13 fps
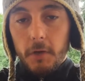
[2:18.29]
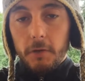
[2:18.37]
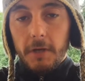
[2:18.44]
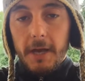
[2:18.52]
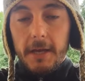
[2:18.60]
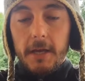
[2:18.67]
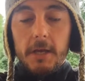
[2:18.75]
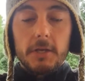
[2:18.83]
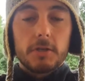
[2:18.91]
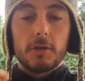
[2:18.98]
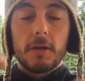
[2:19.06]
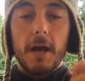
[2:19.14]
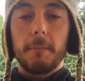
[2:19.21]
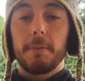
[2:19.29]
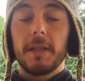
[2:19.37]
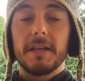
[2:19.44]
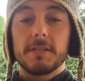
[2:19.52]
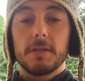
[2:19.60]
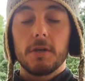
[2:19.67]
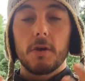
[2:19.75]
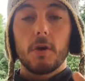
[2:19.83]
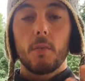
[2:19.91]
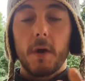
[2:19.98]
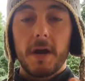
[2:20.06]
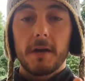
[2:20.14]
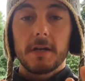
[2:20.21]
Okay? So you're not placing your
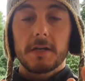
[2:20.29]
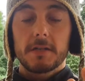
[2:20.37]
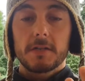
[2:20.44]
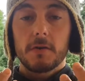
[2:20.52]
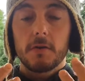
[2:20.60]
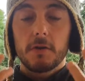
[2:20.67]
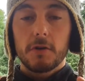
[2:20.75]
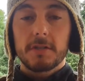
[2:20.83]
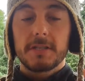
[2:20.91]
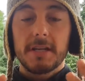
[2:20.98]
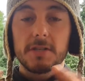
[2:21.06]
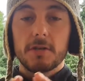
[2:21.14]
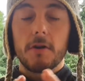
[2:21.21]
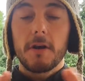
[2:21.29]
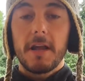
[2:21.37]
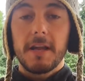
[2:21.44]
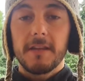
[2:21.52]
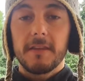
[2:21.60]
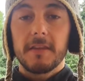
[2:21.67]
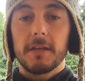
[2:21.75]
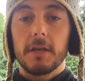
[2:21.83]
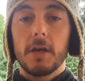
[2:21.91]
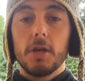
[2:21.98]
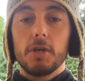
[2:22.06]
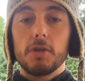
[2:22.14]
awareness or your attention on anything.